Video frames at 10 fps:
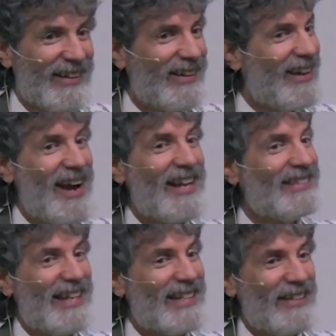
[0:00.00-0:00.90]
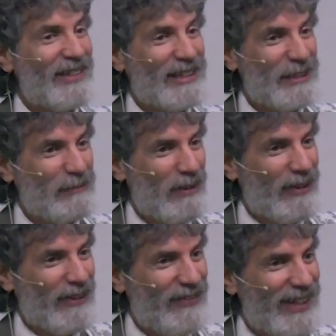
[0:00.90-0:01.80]
God has not given us a
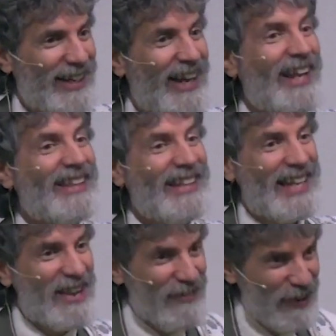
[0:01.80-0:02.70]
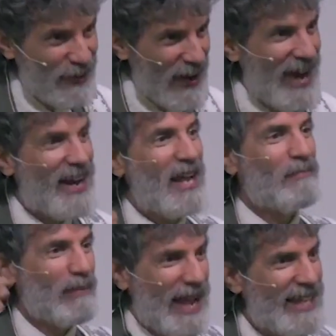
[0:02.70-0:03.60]
spirit of fear. The evil one has
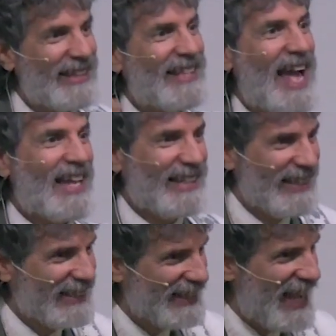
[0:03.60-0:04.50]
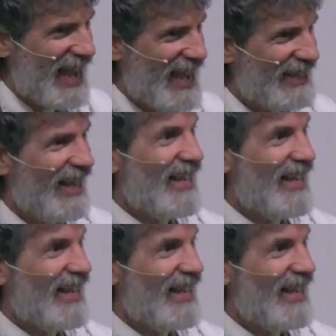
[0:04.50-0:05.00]
planted that in his head.